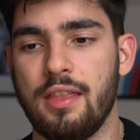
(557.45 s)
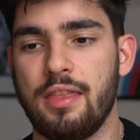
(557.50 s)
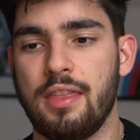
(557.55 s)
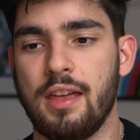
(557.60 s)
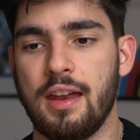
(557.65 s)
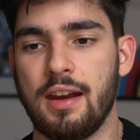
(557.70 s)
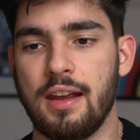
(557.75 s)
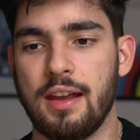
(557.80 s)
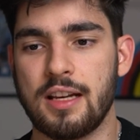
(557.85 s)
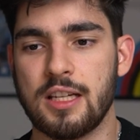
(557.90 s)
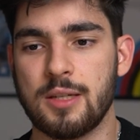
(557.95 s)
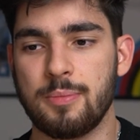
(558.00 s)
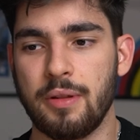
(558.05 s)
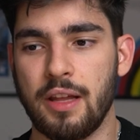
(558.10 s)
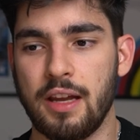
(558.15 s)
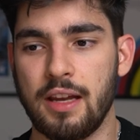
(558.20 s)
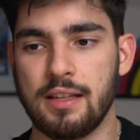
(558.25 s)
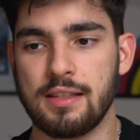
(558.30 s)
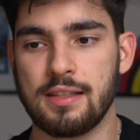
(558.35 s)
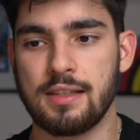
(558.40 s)
that
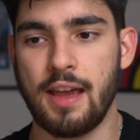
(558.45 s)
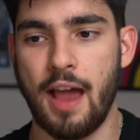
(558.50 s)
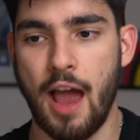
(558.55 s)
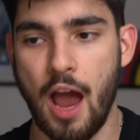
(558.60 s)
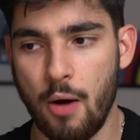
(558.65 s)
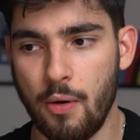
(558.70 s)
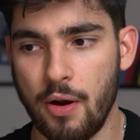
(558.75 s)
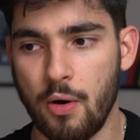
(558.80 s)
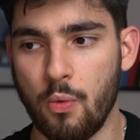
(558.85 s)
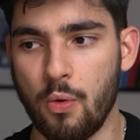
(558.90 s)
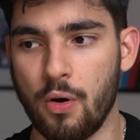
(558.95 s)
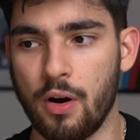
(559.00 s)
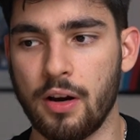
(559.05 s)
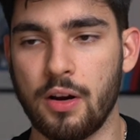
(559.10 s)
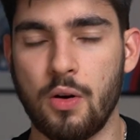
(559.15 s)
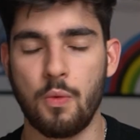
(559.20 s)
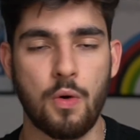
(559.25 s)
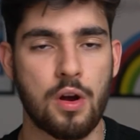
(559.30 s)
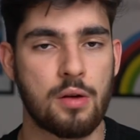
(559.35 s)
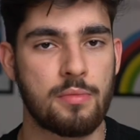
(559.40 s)
explains how I
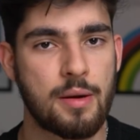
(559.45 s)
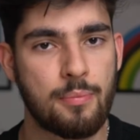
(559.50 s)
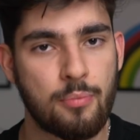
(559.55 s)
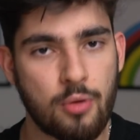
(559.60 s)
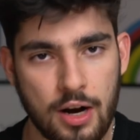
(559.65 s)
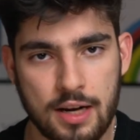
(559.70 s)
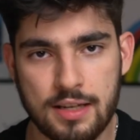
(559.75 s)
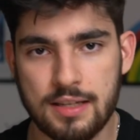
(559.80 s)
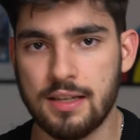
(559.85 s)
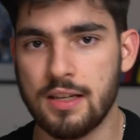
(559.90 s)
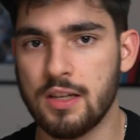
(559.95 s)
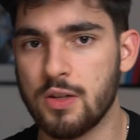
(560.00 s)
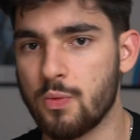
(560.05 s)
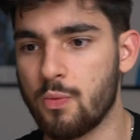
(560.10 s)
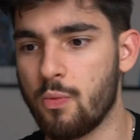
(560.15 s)
work, what are my prices,